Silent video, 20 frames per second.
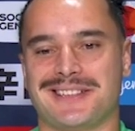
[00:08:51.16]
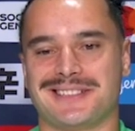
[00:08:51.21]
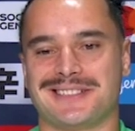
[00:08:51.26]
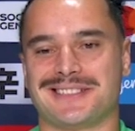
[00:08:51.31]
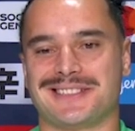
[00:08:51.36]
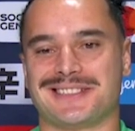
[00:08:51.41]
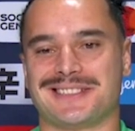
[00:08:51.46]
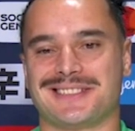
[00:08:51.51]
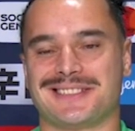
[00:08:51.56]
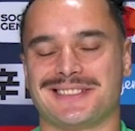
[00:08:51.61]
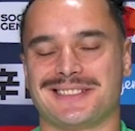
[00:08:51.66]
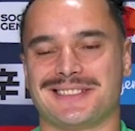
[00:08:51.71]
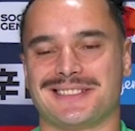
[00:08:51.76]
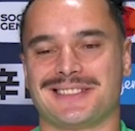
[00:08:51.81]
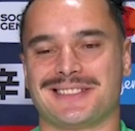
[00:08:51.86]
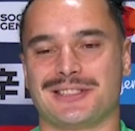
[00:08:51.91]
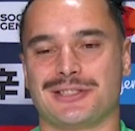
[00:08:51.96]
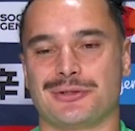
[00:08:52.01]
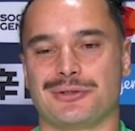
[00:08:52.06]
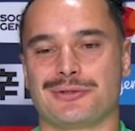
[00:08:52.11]
it's
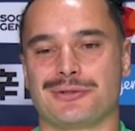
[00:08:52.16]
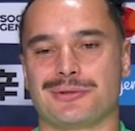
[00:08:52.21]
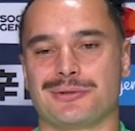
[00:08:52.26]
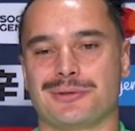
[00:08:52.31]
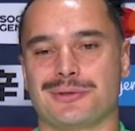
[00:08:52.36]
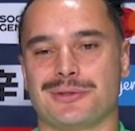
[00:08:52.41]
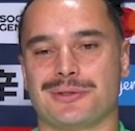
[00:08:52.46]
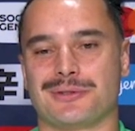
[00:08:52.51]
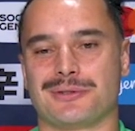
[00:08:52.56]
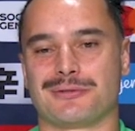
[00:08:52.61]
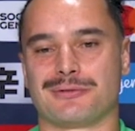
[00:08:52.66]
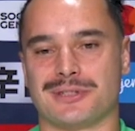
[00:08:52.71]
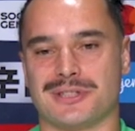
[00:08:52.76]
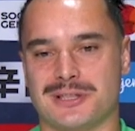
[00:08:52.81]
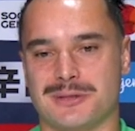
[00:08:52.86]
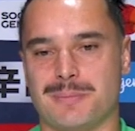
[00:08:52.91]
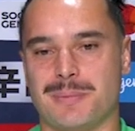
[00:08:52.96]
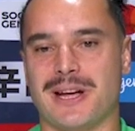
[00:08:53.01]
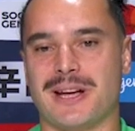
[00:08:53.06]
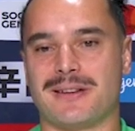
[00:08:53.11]
you
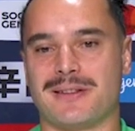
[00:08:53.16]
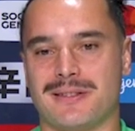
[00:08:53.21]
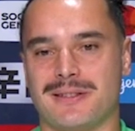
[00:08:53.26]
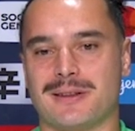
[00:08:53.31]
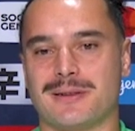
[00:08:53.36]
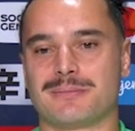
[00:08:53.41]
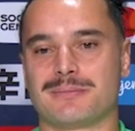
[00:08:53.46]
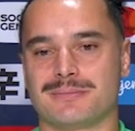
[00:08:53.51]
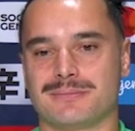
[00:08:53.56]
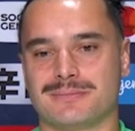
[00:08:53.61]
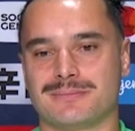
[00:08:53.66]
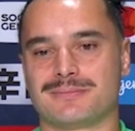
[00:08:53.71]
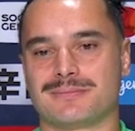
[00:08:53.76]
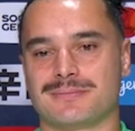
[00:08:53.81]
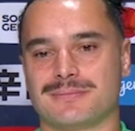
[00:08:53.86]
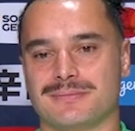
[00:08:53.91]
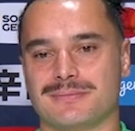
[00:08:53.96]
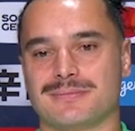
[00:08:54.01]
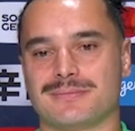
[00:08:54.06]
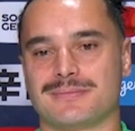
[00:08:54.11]
respect them
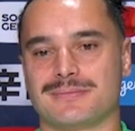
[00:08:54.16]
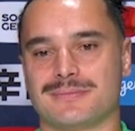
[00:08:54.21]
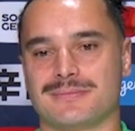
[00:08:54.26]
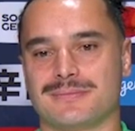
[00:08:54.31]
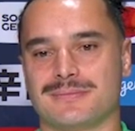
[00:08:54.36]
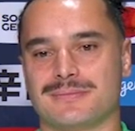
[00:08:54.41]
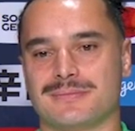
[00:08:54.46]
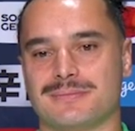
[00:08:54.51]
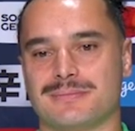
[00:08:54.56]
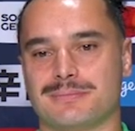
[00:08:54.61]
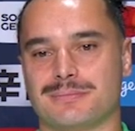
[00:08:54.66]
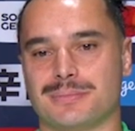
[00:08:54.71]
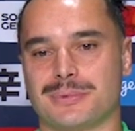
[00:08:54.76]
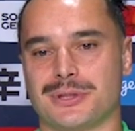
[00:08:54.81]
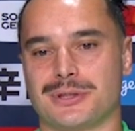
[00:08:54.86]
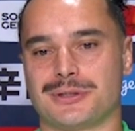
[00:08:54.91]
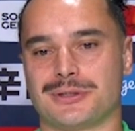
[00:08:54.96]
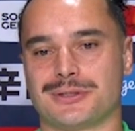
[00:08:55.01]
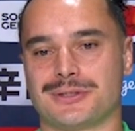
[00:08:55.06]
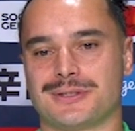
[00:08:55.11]

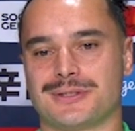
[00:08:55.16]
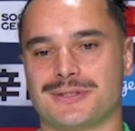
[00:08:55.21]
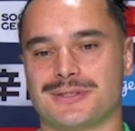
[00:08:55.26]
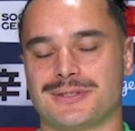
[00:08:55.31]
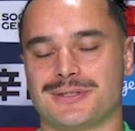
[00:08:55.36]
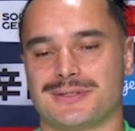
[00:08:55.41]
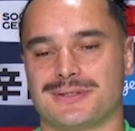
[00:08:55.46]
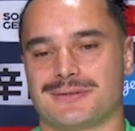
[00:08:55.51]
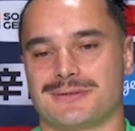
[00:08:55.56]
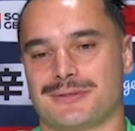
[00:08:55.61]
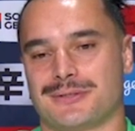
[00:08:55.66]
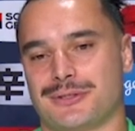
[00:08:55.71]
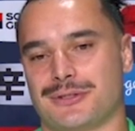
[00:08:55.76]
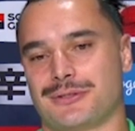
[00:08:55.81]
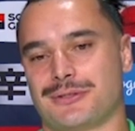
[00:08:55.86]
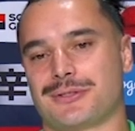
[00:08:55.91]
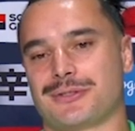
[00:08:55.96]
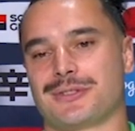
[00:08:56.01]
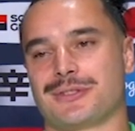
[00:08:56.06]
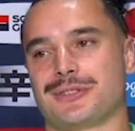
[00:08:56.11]
because
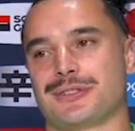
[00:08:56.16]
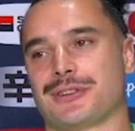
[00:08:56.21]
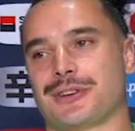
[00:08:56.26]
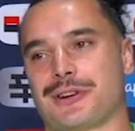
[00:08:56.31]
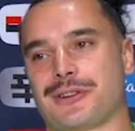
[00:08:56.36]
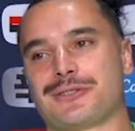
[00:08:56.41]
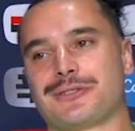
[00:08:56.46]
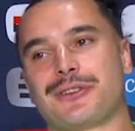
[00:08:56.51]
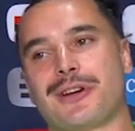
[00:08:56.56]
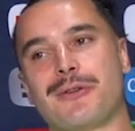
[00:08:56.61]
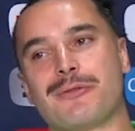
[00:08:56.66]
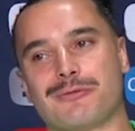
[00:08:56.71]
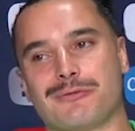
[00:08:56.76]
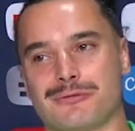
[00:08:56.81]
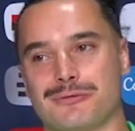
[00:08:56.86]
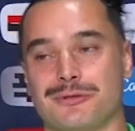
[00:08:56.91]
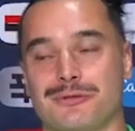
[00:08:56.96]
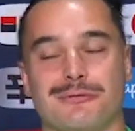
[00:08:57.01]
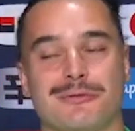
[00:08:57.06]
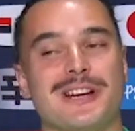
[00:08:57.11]
you know you don't
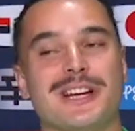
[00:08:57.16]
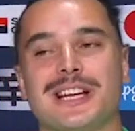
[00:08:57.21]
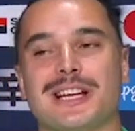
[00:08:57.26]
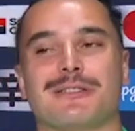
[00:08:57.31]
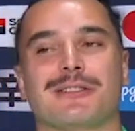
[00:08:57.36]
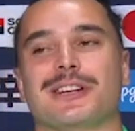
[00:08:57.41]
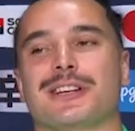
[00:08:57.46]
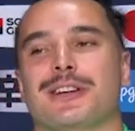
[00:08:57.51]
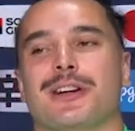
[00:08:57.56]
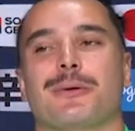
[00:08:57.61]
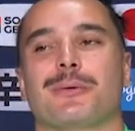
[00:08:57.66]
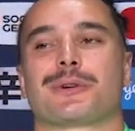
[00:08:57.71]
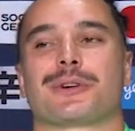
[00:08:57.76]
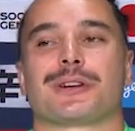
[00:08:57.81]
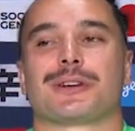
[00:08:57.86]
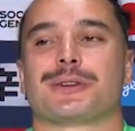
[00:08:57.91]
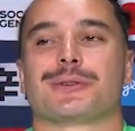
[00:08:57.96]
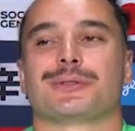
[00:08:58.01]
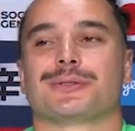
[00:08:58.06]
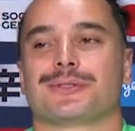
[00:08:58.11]
you really really don't want
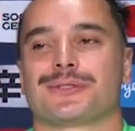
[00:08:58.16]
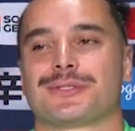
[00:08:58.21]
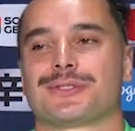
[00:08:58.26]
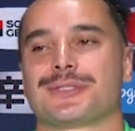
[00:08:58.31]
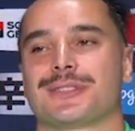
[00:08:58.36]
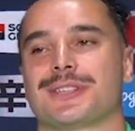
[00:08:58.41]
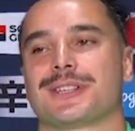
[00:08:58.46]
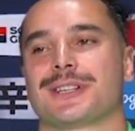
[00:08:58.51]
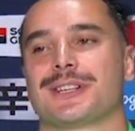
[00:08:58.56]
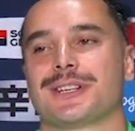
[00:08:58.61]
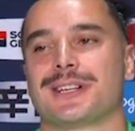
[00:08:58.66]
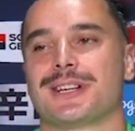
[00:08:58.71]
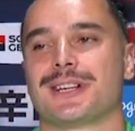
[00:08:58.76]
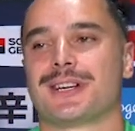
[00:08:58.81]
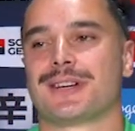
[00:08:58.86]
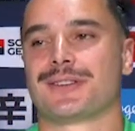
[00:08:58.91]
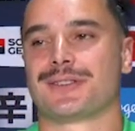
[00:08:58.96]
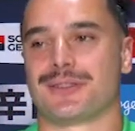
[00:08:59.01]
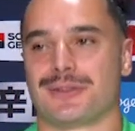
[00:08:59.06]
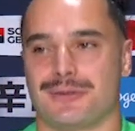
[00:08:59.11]
to lose.
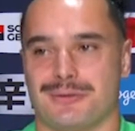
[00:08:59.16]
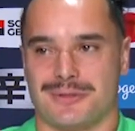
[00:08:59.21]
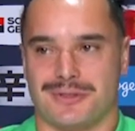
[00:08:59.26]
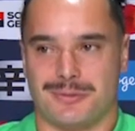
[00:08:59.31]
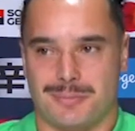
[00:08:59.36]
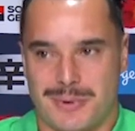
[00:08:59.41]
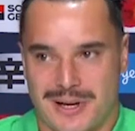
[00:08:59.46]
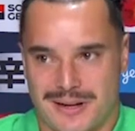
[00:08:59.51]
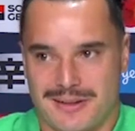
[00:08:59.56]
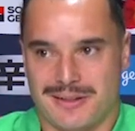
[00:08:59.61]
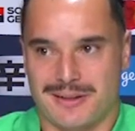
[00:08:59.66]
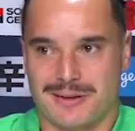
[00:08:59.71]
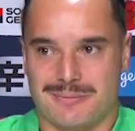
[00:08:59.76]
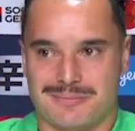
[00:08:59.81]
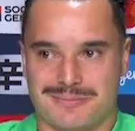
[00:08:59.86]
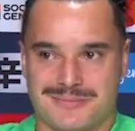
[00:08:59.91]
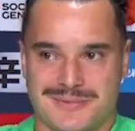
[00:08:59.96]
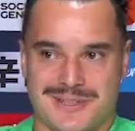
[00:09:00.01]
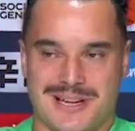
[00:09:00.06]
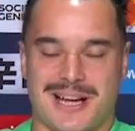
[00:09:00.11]
So you respect
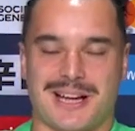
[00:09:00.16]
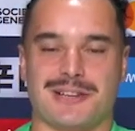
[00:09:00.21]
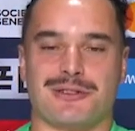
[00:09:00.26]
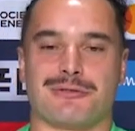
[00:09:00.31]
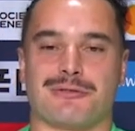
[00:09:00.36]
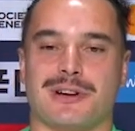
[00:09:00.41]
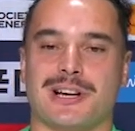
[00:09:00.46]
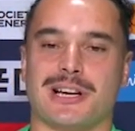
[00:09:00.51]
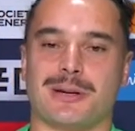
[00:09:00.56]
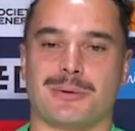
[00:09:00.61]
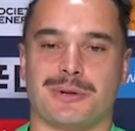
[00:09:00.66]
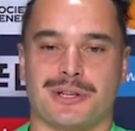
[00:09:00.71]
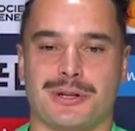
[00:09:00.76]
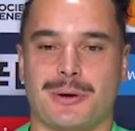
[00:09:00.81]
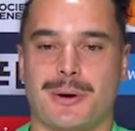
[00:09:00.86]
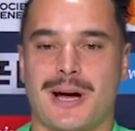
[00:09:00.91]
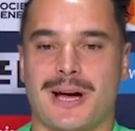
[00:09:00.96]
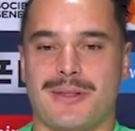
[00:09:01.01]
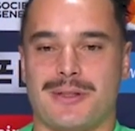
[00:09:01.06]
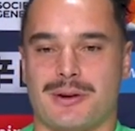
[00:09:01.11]
them, and you really want to
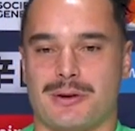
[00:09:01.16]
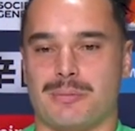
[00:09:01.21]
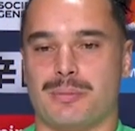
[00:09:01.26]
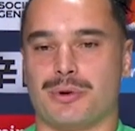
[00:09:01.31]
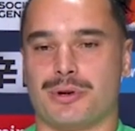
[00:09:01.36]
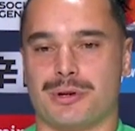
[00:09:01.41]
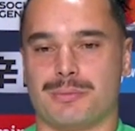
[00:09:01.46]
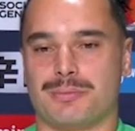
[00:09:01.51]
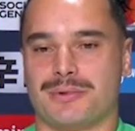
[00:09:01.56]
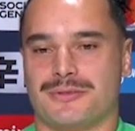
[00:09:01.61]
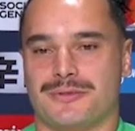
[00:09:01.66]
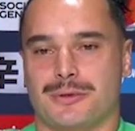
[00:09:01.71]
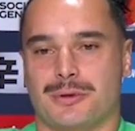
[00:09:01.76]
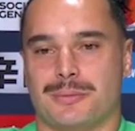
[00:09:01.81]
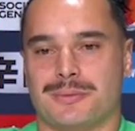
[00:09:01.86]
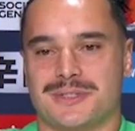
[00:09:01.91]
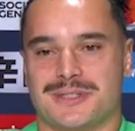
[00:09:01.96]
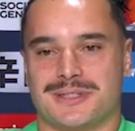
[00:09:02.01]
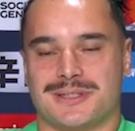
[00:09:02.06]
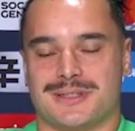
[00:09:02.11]
go out there and put in
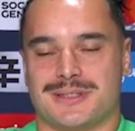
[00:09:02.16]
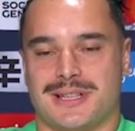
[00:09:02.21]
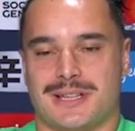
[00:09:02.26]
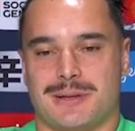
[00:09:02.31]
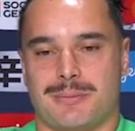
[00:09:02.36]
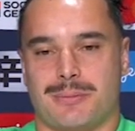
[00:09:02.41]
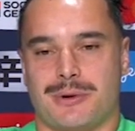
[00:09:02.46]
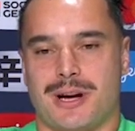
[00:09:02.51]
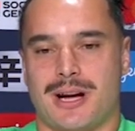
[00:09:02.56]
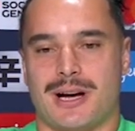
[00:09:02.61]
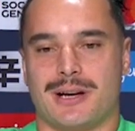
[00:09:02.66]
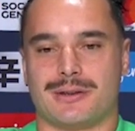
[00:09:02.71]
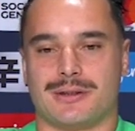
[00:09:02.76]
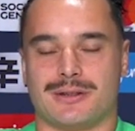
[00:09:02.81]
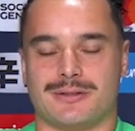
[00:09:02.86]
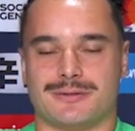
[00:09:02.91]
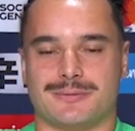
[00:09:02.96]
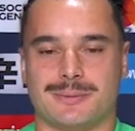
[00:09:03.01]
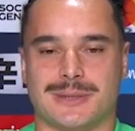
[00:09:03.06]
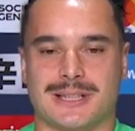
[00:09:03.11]
performances that you're proud
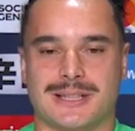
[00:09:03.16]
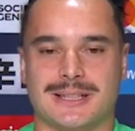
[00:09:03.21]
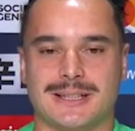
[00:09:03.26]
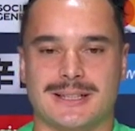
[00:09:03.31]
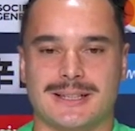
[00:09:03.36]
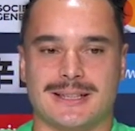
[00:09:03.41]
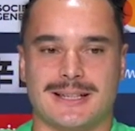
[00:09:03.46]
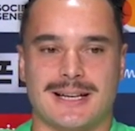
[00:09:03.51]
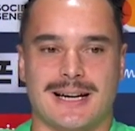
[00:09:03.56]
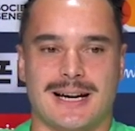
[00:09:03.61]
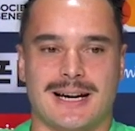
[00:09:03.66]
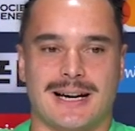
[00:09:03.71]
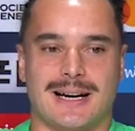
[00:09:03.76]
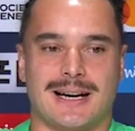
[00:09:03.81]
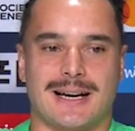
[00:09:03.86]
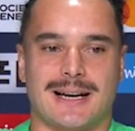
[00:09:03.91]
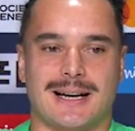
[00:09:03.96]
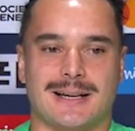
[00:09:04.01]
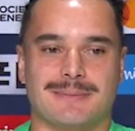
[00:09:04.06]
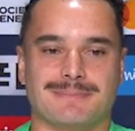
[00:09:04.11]
of. But
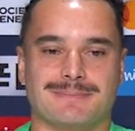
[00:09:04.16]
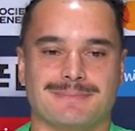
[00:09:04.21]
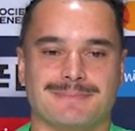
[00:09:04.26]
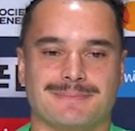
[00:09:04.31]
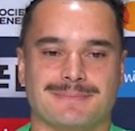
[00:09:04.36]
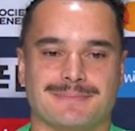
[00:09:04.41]
um,